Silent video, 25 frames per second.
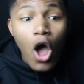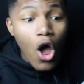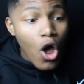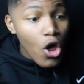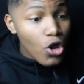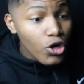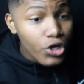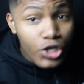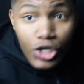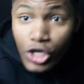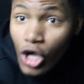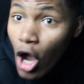
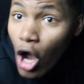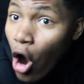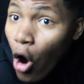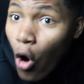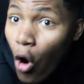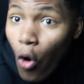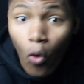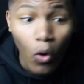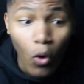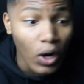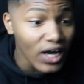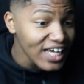
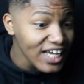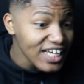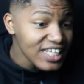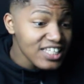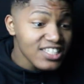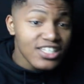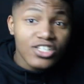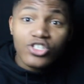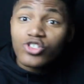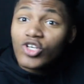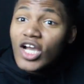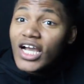No. He
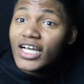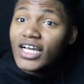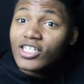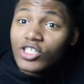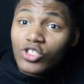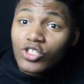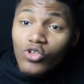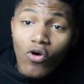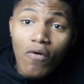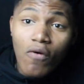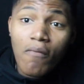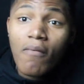just tried
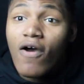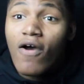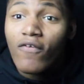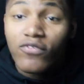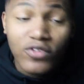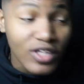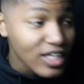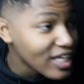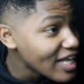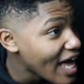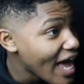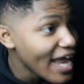to throw him
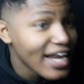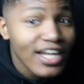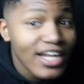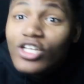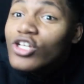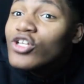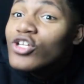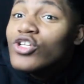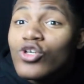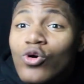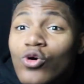off the ladder.